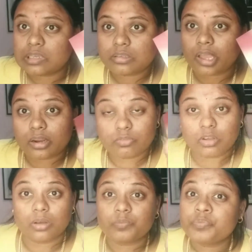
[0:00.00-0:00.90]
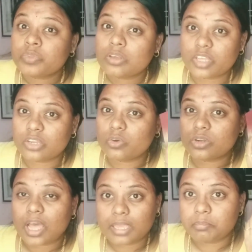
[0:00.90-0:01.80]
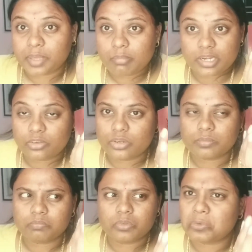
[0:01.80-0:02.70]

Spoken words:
These have very good high pigmentation.